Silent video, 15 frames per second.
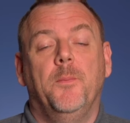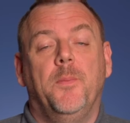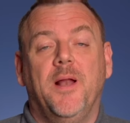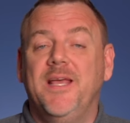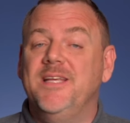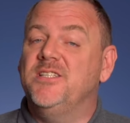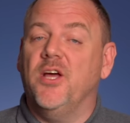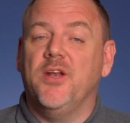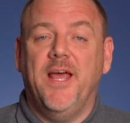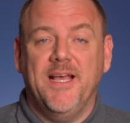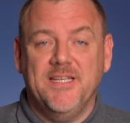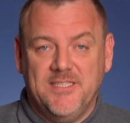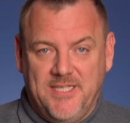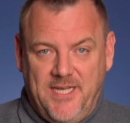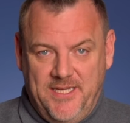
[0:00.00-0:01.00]
please don't
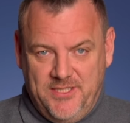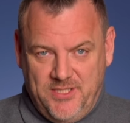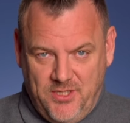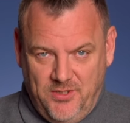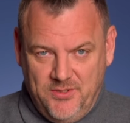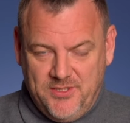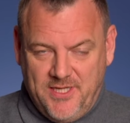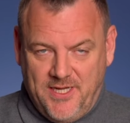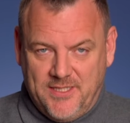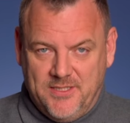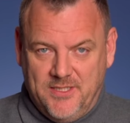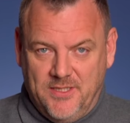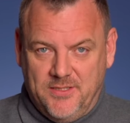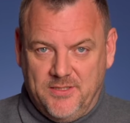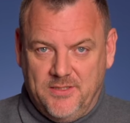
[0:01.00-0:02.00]
hesitate to contact
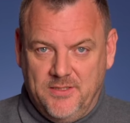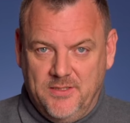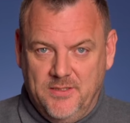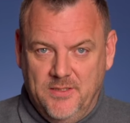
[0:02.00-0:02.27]
us.